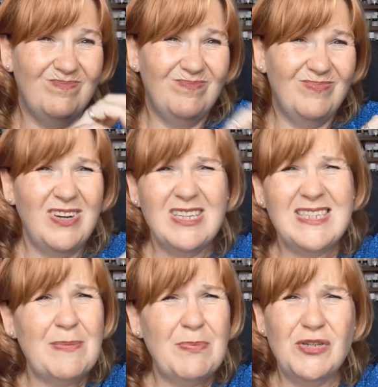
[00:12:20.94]
I'm going to
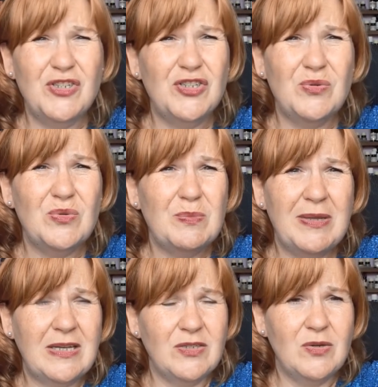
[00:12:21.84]
say pustules, but
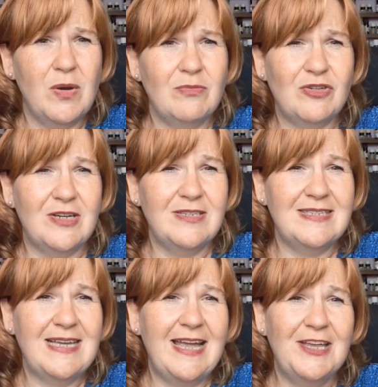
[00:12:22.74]
that's not what I'm trying to
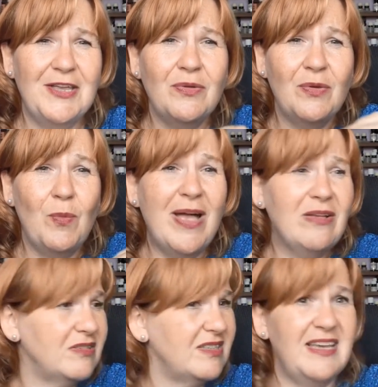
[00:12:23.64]
say. You know, the
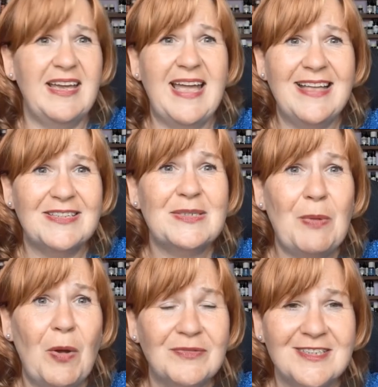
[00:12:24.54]
welts that you get, the
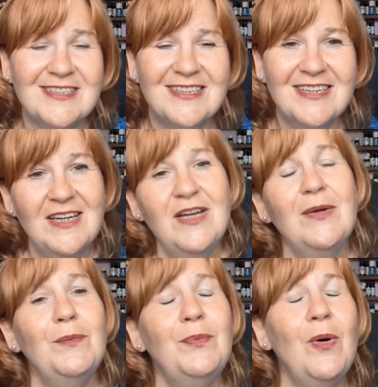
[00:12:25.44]
spots.
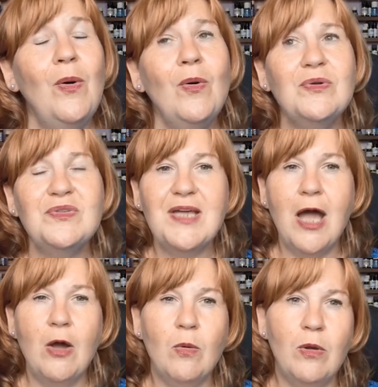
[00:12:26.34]
But
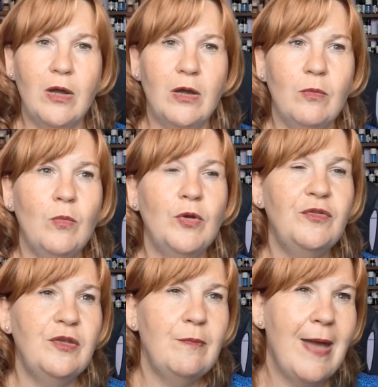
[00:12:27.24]
also, one of
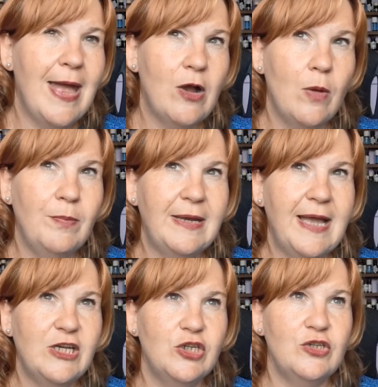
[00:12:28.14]
the main
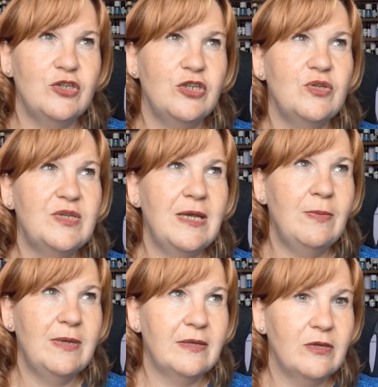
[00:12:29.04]
complications you see
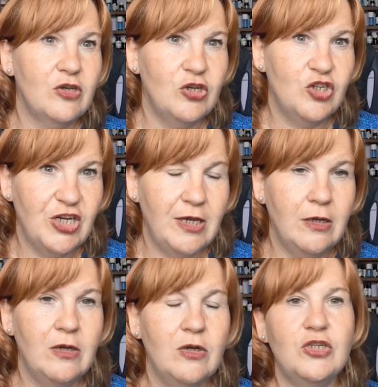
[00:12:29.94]
with
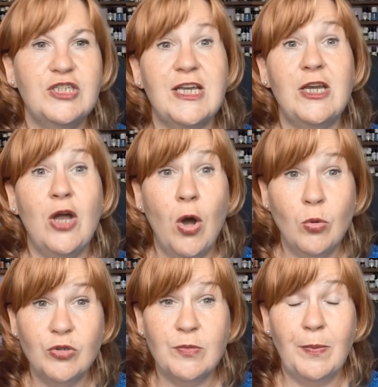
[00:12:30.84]
shingles in
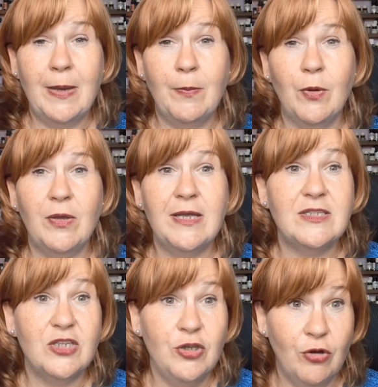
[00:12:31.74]
older people
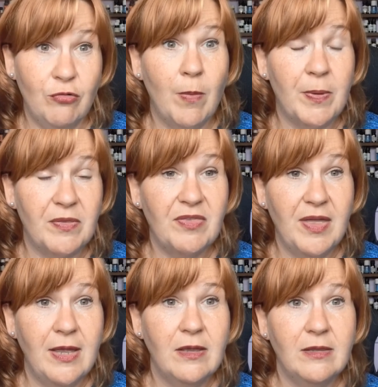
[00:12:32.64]
is the
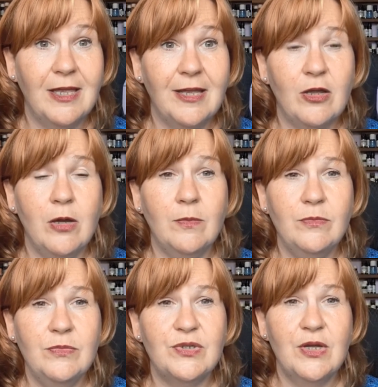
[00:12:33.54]
neuropathy that
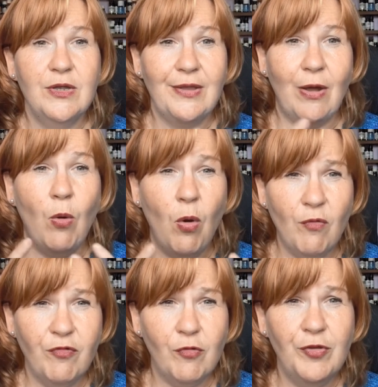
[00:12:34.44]
comes, that
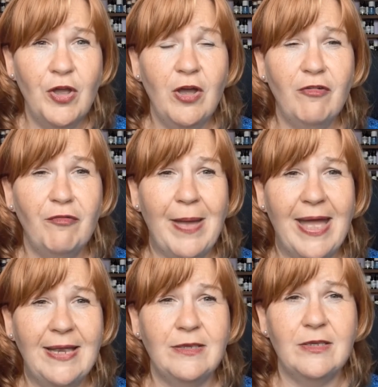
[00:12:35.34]
awful nerve
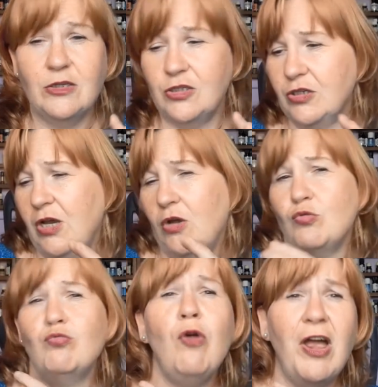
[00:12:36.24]
pain that goes
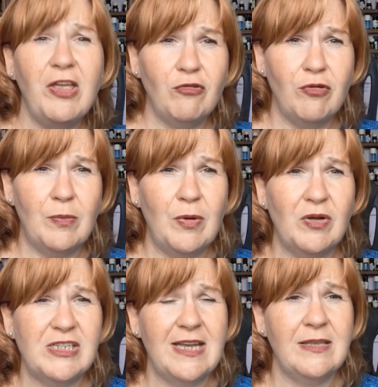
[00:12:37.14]
right through the
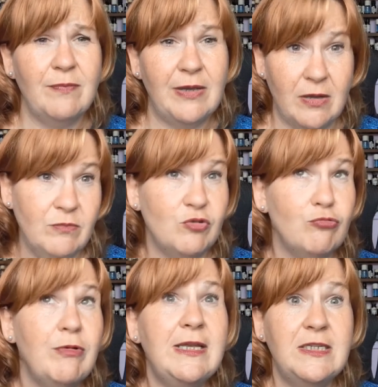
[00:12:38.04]
body and becomes
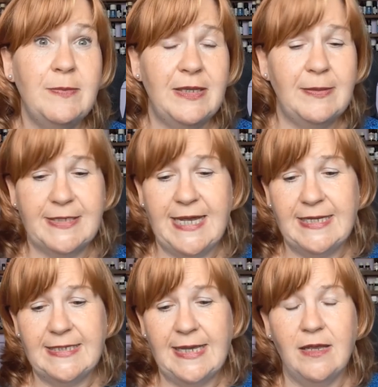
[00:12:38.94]
really
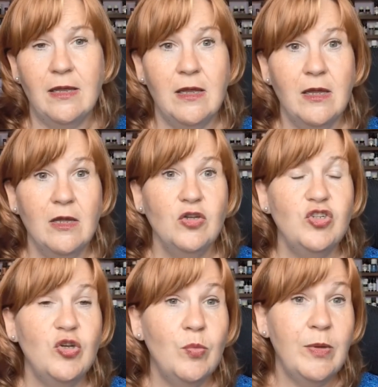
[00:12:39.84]
debilitating.
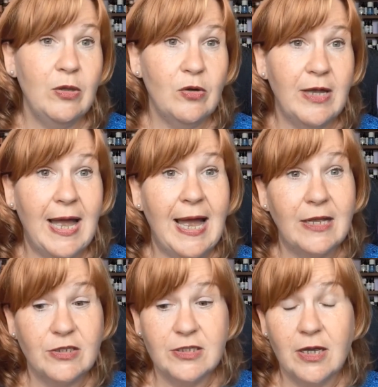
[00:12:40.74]
So we look
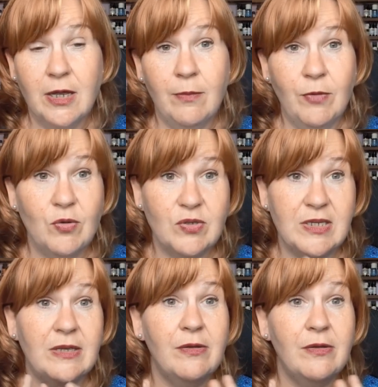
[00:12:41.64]
at using